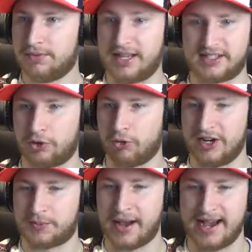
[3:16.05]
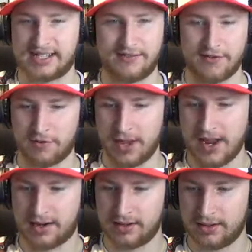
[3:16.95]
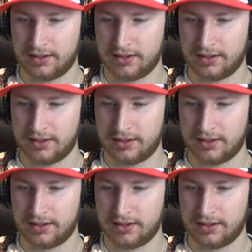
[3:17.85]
That's the greatest pass I've ever made.